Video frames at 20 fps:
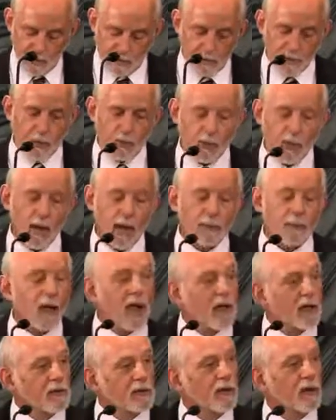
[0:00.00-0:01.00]
So I'm
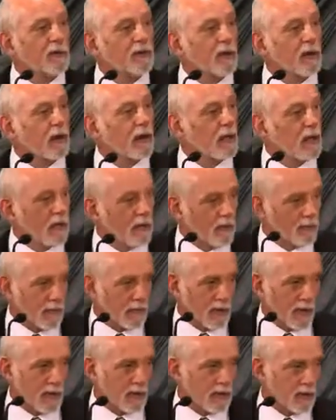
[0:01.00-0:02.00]
asking for
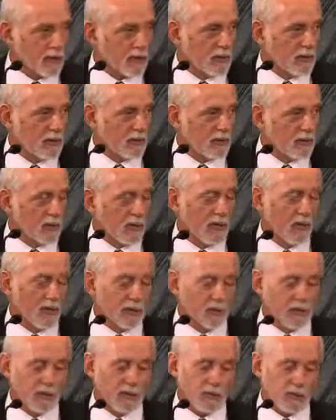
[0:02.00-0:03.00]
clarification on
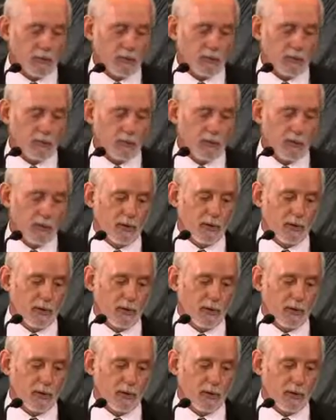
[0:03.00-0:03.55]
this issue.